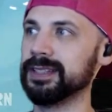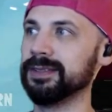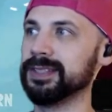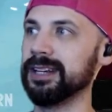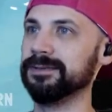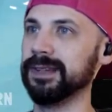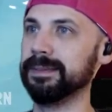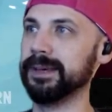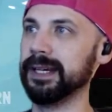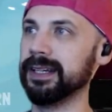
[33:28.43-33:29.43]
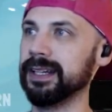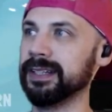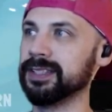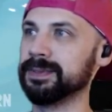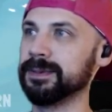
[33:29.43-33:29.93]
I was going to flip it and
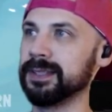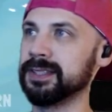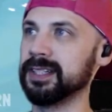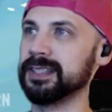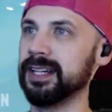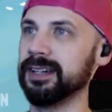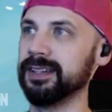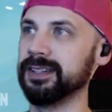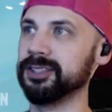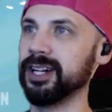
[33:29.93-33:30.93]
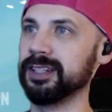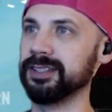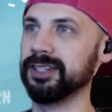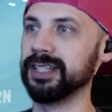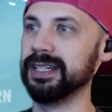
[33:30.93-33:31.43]
just put a 6 down on the chocolate
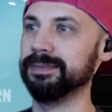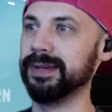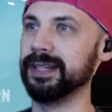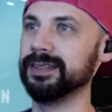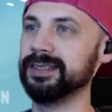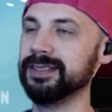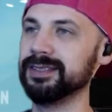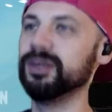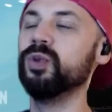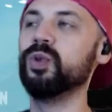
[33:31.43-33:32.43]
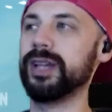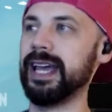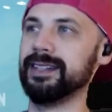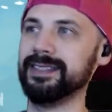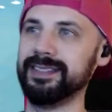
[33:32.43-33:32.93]
cookie, but who
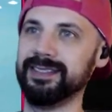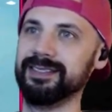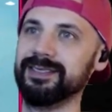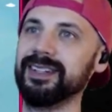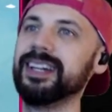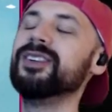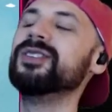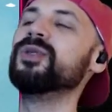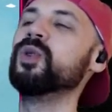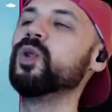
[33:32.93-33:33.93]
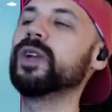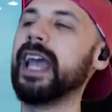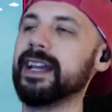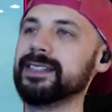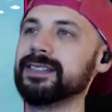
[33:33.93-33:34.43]
cares? Who
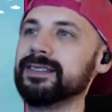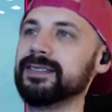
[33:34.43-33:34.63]
cares?